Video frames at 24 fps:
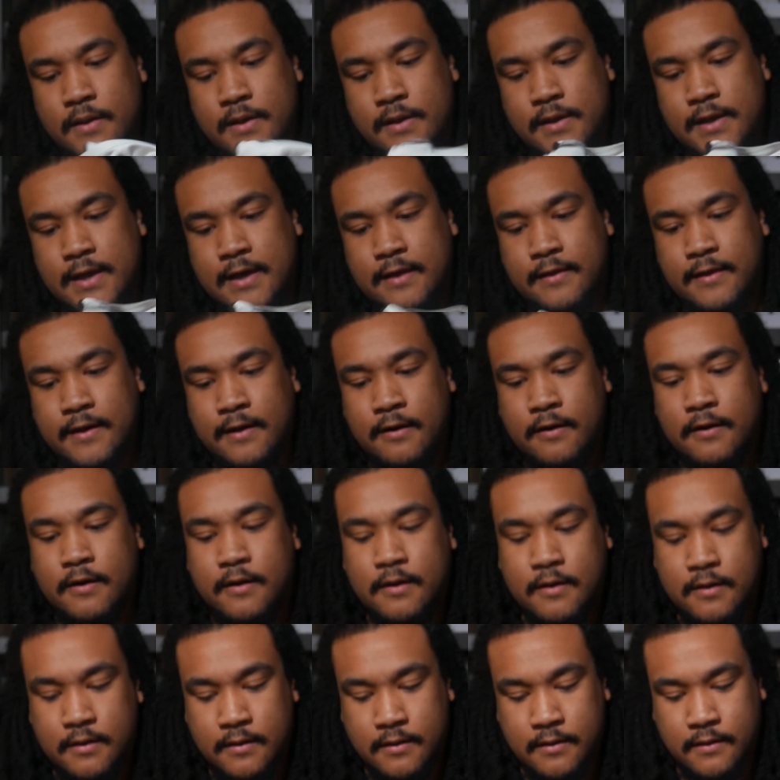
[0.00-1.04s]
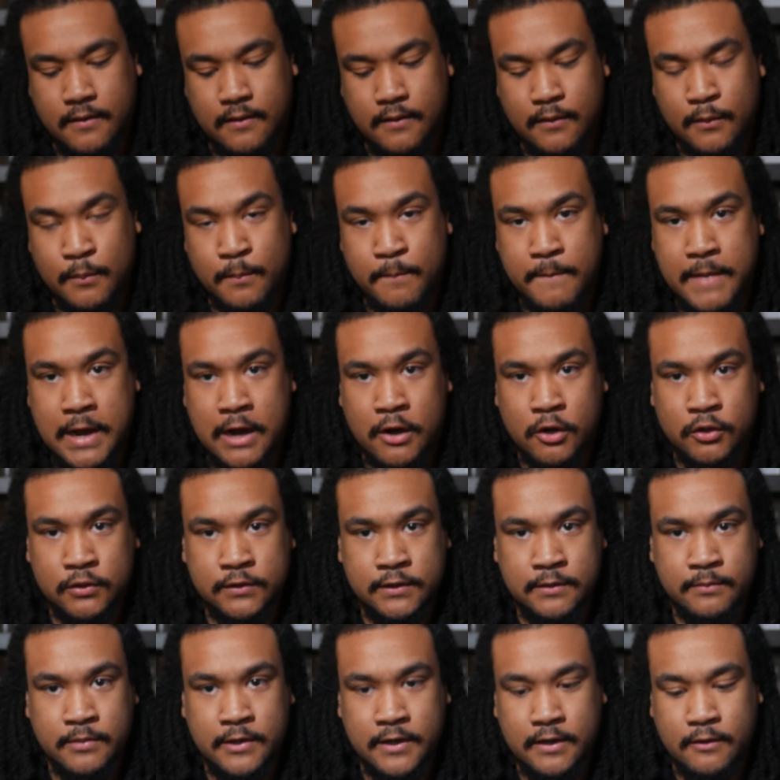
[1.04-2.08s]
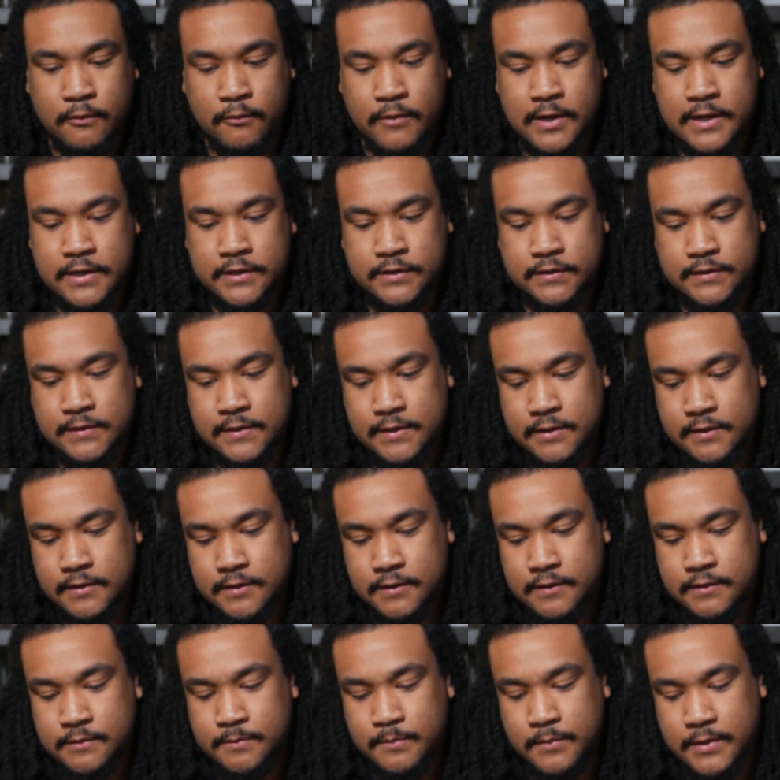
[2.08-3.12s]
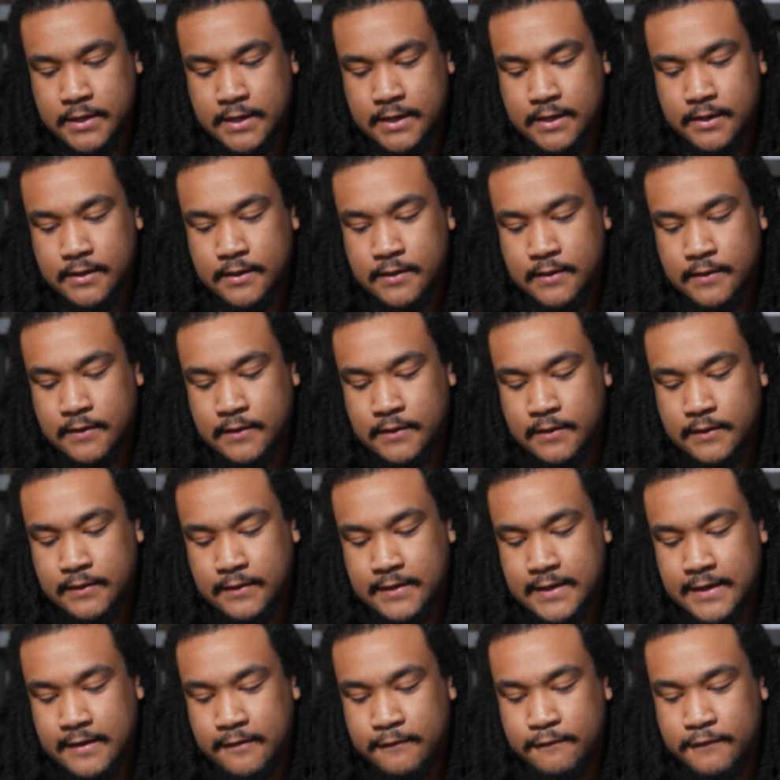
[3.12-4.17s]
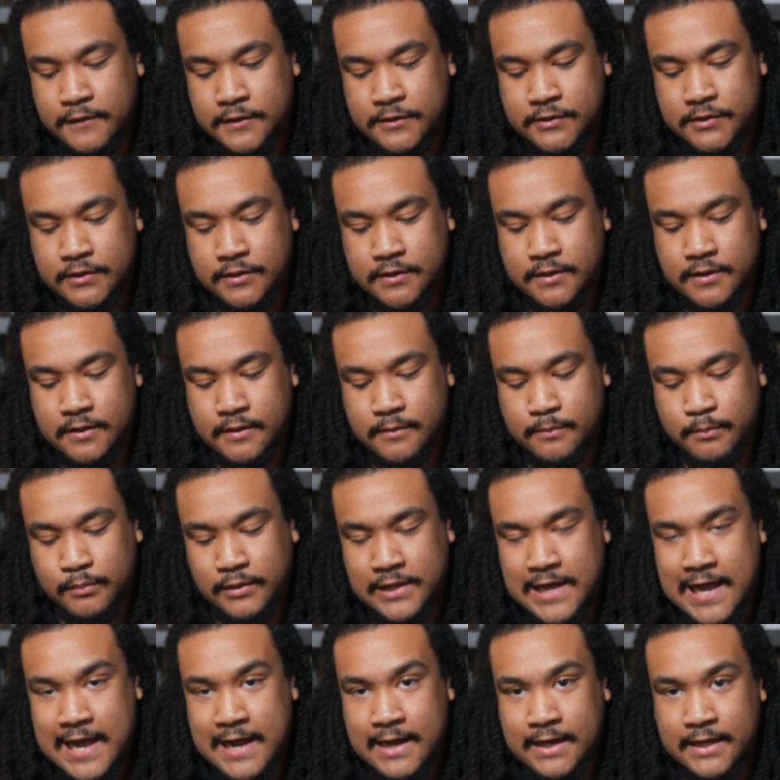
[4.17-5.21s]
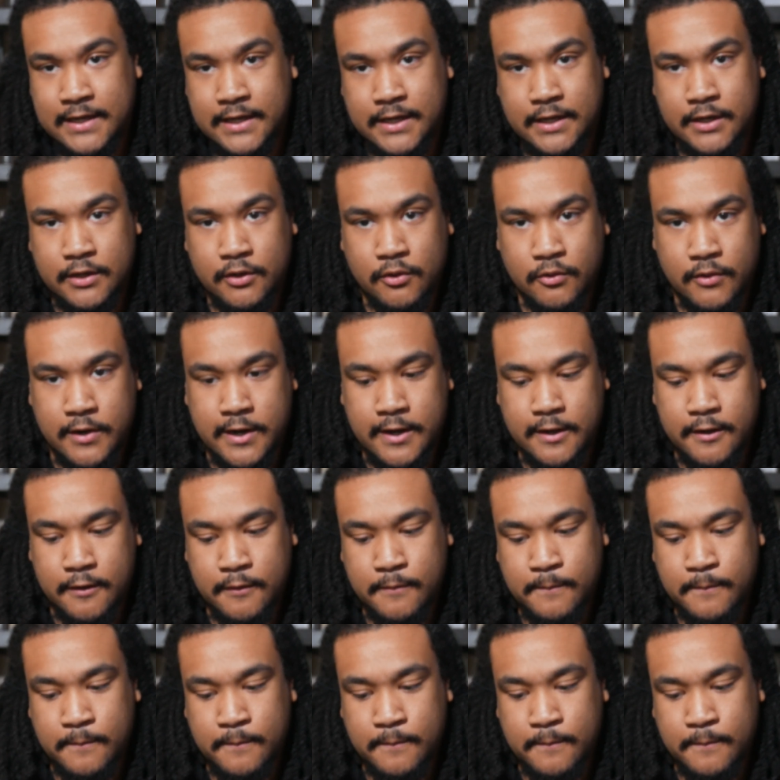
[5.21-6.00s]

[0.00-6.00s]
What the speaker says: Yeah, they are my only pair of white sneakers, but they feature black and gray.